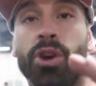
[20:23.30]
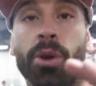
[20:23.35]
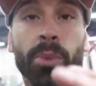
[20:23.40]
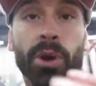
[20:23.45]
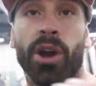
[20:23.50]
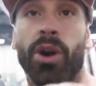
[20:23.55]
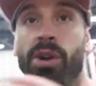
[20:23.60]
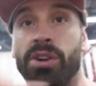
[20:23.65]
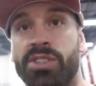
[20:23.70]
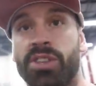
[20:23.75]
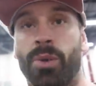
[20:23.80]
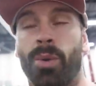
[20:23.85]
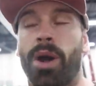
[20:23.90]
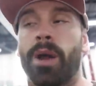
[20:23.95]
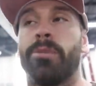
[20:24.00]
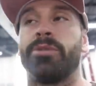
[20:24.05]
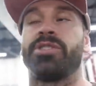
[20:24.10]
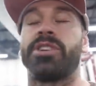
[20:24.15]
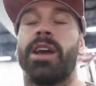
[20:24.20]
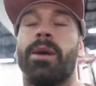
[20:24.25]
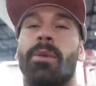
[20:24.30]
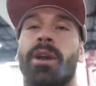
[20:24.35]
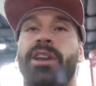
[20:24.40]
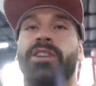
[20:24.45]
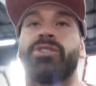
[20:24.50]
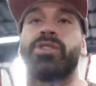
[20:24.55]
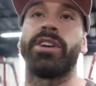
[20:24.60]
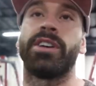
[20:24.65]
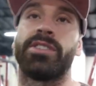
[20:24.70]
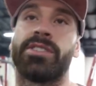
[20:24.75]
you can bring a horse to the water, but you can't make a
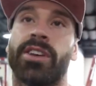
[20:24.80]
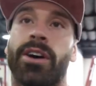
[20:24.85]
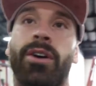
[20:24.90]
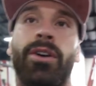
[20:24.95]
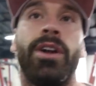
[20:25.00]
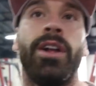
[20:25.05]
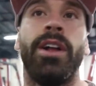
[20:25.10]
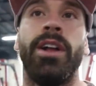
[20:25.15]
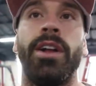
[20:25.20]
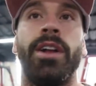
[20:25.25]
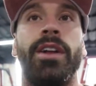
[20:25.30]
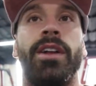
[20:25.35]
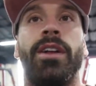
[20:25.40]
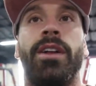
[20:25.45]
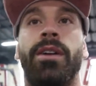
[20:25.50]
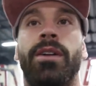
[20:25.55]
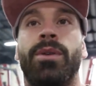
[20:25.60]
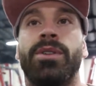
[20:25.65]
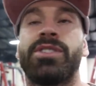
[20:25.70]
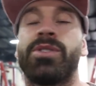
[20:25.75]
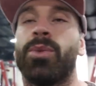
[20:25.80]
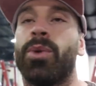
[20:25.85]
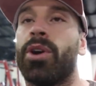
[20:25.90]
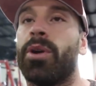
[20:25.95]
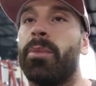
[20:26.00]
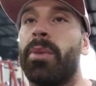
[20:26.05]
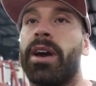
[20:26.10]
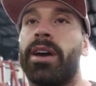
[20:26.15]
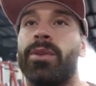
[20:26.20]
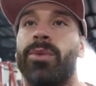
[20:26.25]
drink. So, what's the
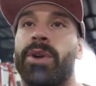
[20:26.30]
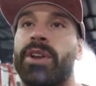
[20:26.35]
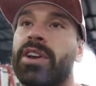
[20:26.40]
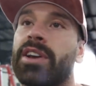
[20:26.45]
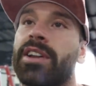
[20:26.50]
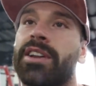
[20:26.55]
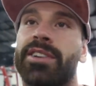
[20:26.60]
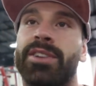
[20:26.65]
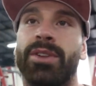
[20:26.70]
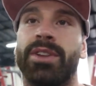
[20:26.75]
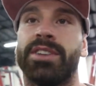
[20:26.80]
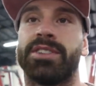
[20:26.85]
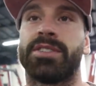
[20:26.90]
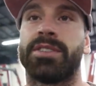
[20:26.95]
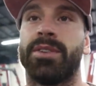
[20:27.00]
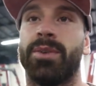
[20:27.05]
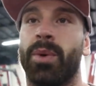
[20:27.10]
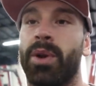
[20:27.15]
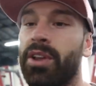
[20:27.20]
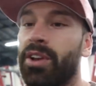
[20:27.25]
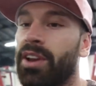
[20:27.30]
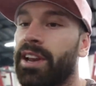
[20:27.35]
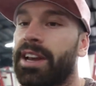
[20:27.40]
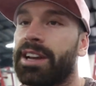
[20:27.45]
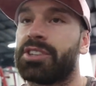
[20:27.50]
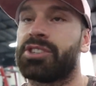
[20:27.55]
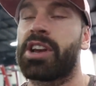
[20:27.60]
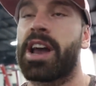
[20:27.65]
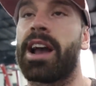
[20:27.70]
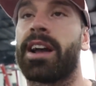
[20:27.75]
word, man? When are you gonna do this? Well, when are you gonna
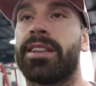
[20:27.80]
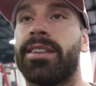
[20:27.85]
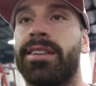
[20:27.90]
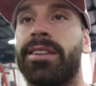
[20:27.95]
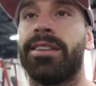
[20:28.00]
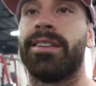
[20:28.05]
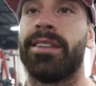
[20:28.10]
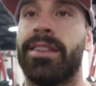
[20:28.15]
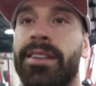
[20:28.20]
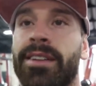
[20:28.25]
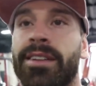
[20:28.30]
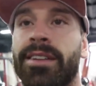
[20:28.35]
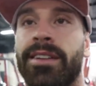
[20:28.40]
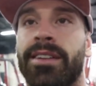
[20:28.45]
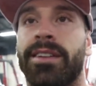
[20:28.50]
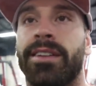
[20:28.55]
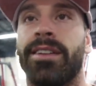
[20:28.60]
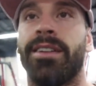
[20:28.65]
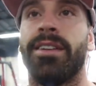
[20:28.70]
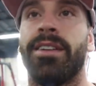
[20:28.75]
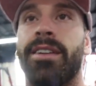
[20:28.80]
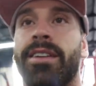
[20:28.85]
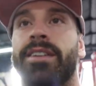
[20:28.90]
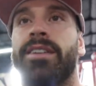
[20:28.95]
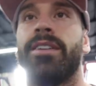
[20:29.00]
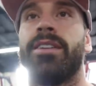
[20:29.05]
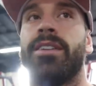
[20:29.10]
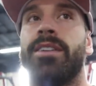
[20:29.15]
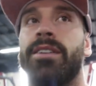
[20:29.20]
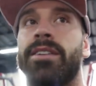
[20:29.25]
get jacked? I want, want Kool-Aid, so
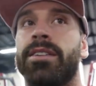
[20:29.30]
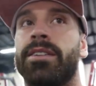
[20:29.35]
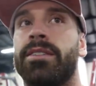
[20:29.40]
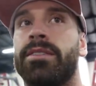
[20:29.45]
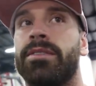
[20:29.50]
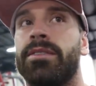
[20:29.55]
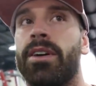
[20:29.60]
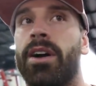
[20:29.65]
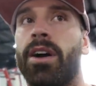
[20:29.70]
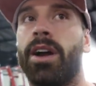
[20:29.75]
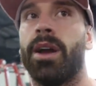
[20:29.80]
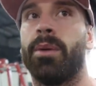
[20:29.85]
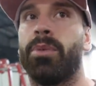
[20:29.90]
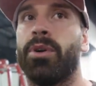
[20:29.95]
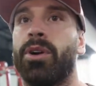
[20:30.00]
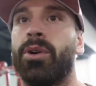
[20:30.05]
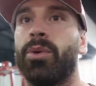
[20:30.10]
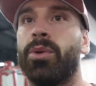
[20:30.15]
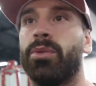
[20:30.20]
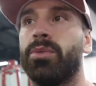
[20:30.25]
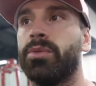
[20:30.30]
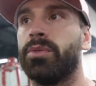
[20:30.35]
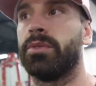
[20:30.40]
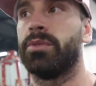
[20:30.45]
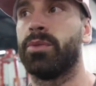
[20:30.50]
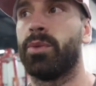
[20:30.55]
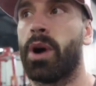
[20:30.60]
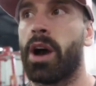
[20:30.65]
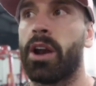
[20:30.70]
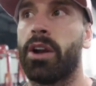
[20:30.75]
help me out. All right, bro.
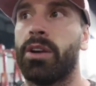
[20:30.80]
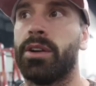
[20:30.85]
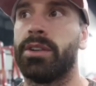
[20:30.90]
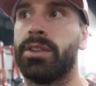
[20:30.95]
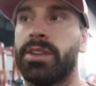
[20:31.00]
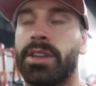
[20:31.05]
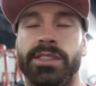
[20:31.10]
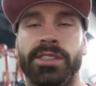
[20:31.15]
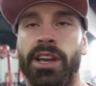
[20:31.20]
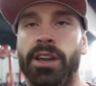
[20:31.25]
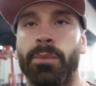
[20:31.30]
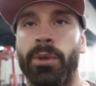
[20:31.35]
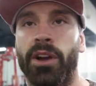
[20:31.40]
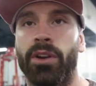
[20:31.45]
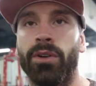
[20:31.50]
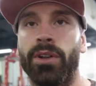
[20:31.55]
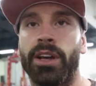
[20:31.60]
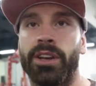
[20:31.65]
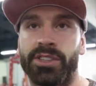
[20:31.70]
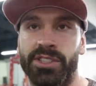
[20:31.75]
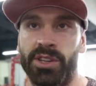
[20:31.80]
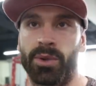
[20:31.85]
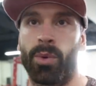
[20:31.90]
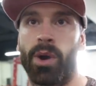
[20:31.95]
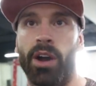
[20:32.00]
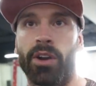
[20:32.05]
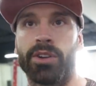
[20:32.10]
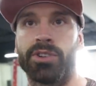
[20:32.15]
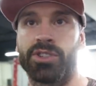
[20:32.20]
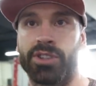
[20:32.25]
Well, water. That's how you make Kool-Aid. You just need
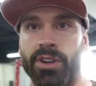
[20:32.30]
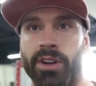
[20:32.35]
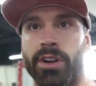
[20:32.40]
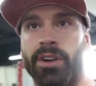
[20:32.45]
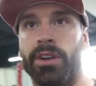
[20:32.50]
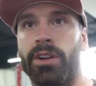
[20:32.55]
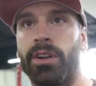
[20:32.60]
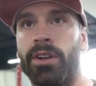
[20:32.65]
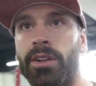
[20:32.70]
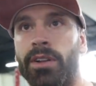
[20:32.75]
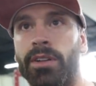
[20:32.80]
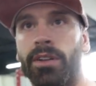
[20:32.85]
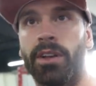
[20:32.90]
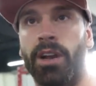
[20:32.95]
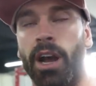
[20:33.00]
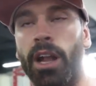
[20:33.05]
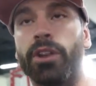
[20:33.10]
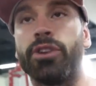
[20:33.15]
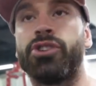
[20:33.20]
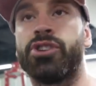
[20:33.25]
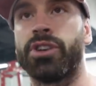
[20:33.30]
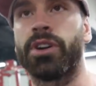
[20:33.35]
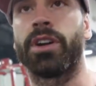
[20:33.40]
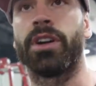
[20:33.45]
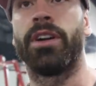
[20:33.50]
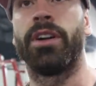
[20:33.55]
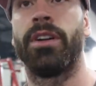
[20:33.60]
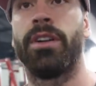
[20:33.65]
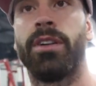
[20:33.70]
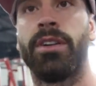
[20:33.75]
water and sugar. Okay. Colored
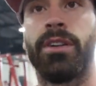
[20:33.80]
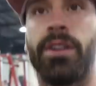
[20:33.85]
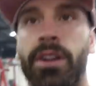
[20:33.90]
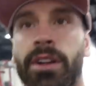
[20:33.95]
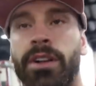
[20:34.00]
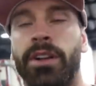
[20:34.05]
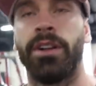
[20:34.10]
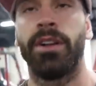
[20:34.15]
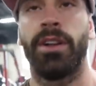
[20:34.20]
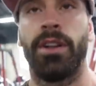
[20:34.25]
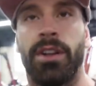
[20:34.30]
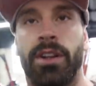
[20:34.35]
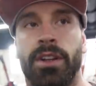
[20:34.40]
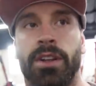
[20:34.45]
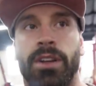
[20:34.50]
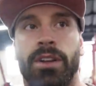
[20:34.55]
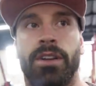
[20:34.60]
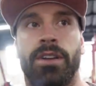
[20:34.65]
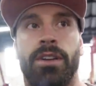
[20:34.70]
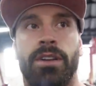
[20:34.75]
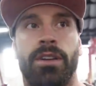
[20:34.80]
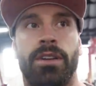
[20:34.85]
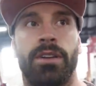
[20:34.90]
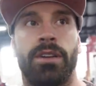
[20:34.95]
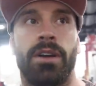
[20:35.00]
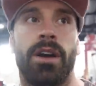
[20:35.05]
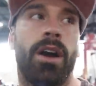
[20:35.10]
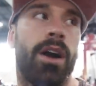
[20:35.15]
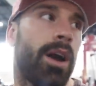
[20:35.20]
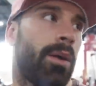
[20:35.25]
sugar. So give me some colored sugar.
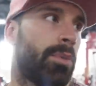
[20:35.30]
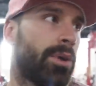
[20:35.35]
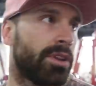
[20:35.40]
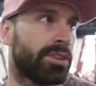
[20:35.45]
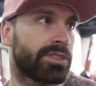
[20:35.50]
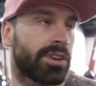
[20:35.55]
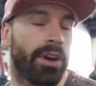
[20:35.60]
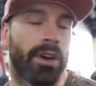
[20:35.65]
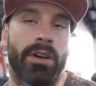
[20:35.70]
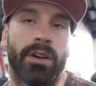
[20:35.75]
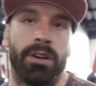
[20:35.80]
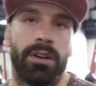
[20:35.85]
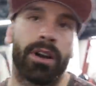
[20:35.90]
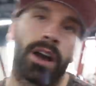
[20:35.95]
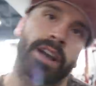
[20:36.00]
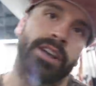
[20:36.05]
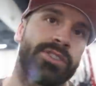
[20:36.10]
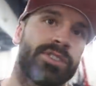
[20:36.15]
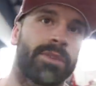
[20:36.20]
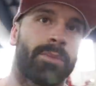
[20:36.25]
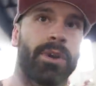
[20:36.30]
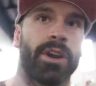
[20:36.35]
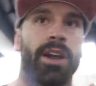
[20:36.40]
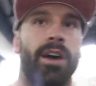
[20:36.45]
All right, bro. Let's go. All right, get some right